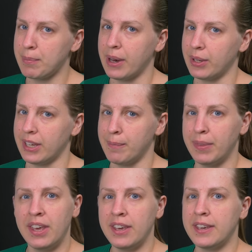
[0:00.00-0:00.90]
about it
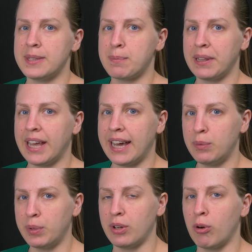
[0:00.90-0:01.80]
is
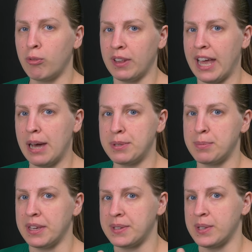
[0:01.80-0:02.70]
plaid, when it
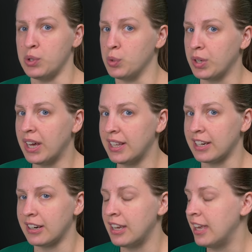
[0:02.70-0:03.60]
overlaps, makes a new
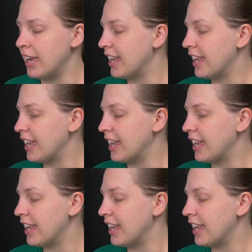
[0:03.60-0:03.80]
color.